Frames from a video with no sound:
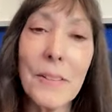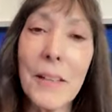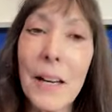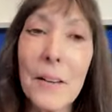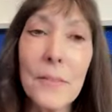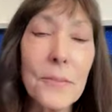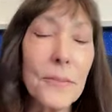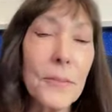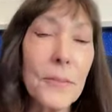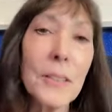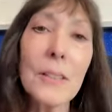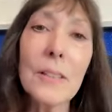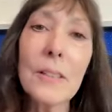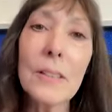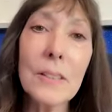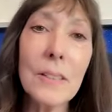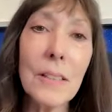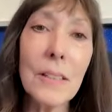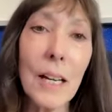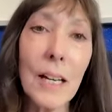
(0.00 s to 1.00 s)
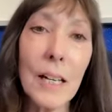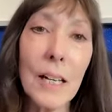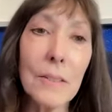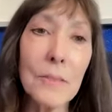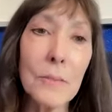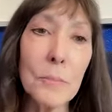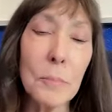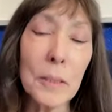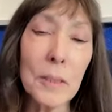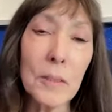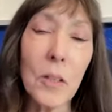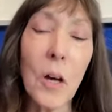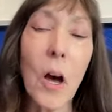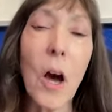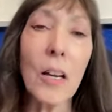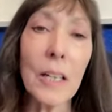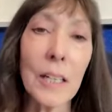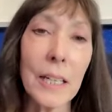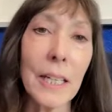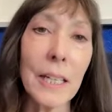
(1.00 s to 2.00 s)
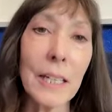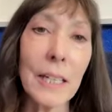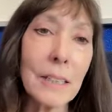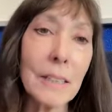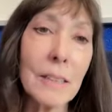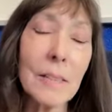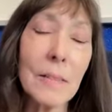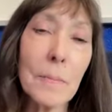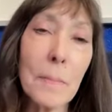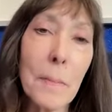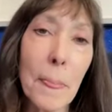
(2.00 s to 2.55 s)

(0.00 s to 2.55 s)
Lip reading: a field of belonging